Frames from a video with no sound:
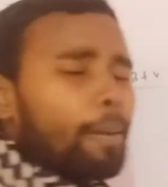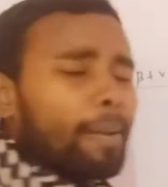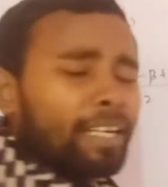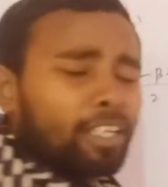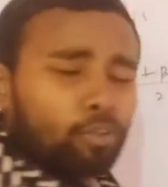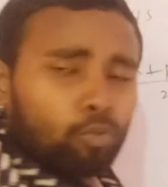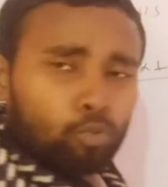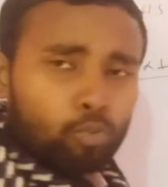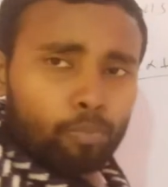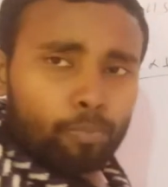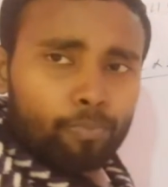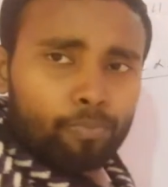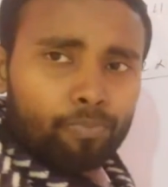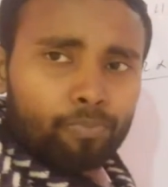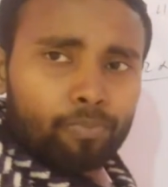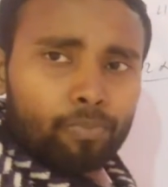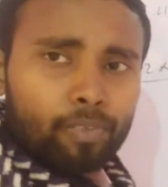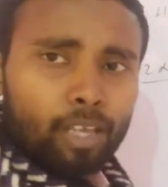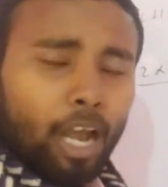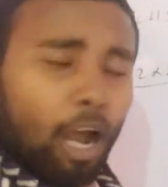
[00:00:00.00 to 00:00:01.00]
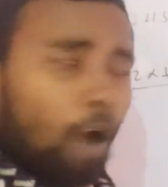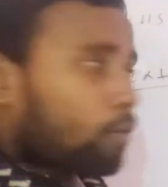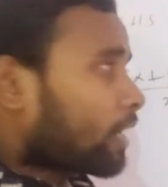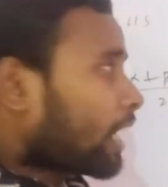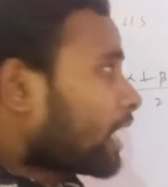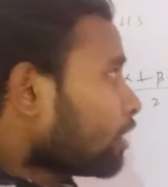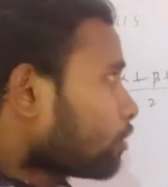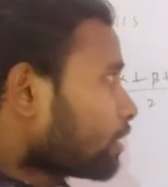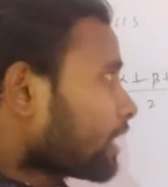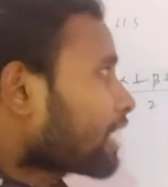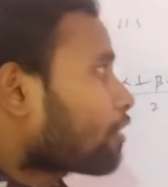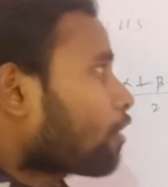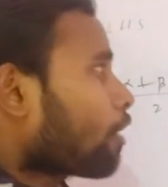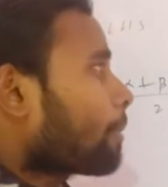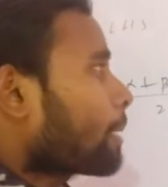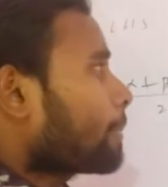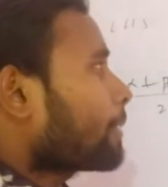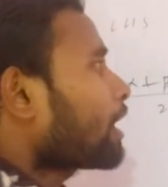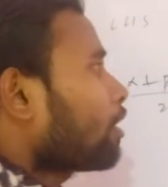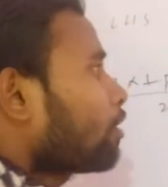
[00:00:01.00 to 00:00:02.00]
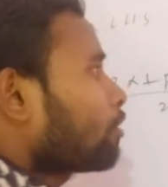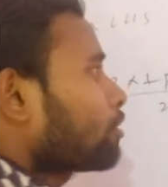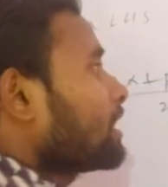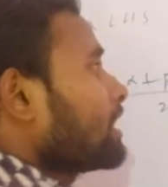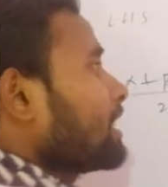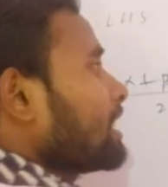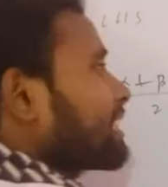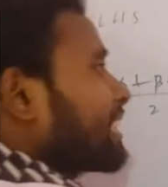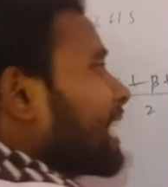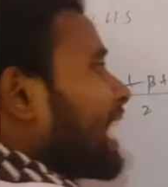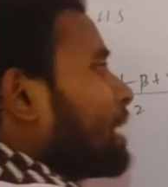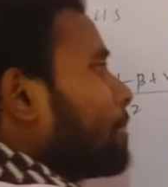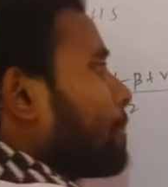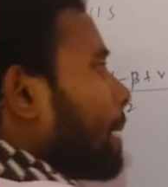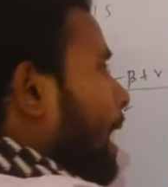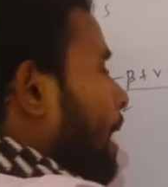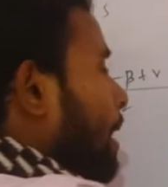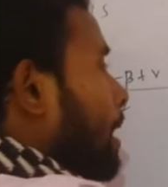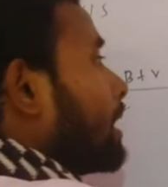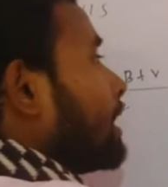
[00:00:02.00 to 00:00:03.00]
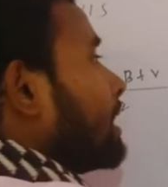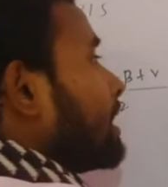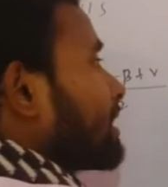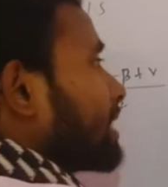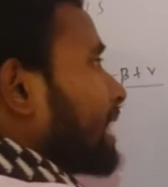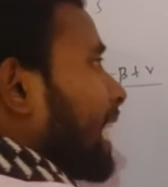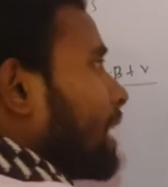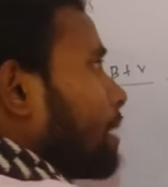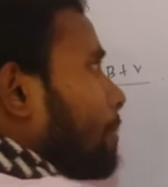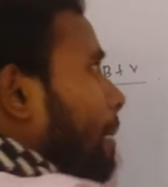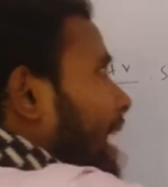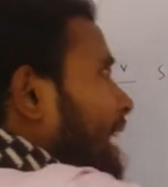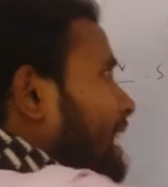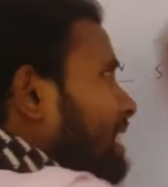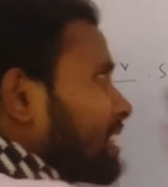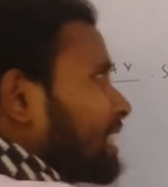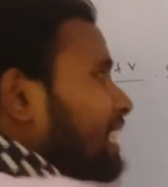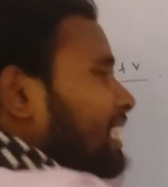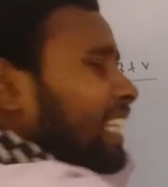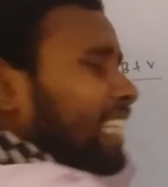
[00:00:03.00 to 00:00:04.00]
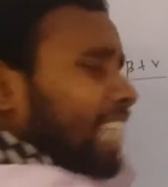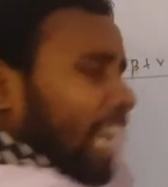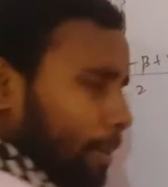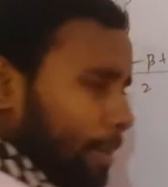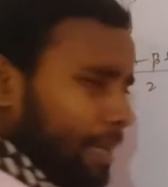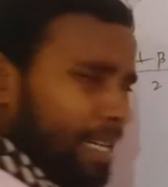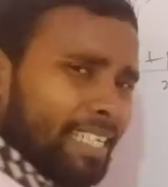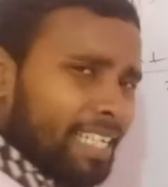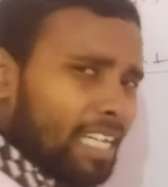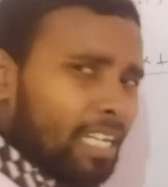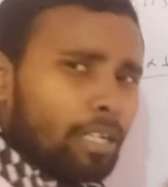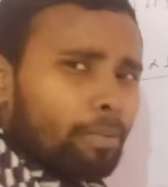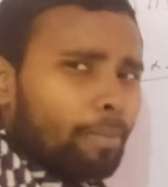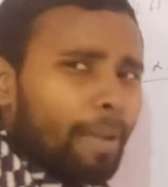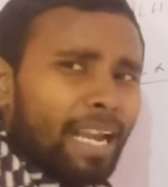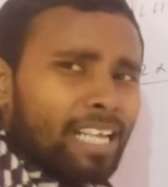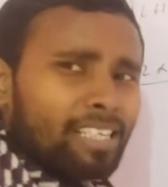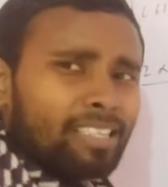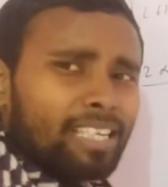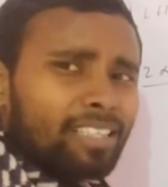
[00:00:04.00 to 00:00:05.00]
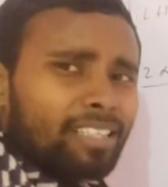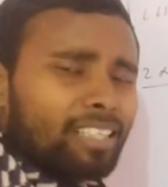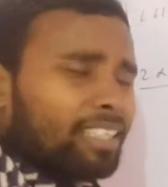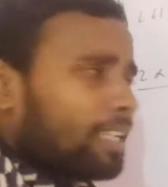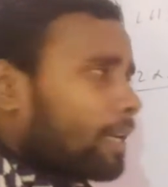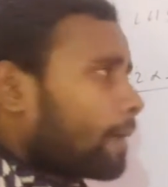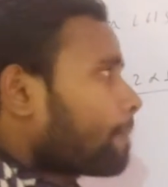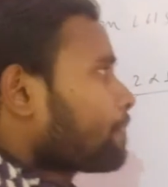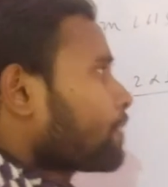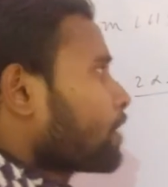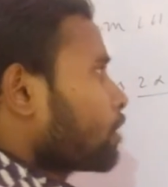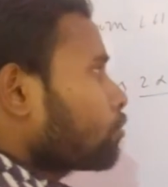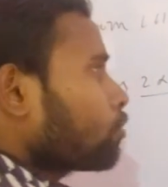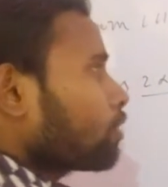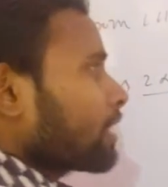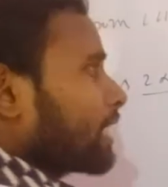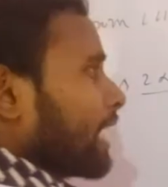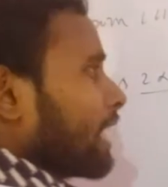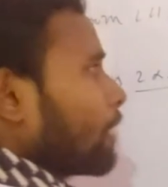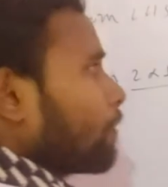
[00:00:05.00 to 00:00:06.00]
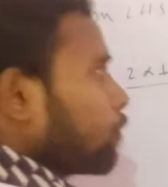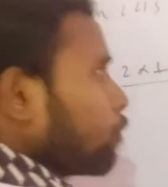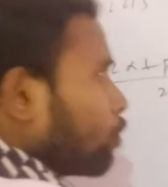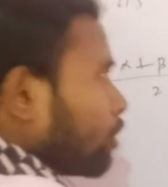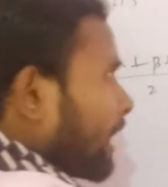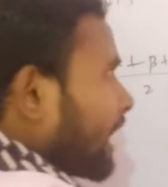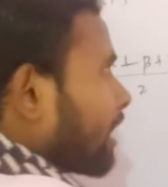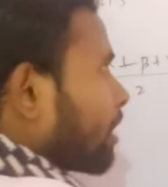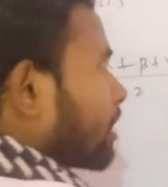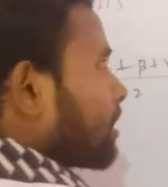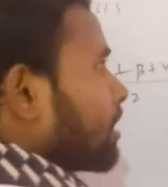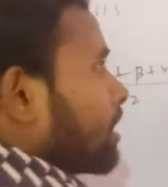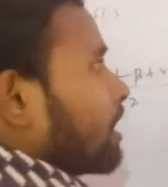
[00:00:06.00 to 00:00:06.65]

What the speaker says: by 2. How can you take common? Because sin minus theta can be written as minus sin theta. So if you take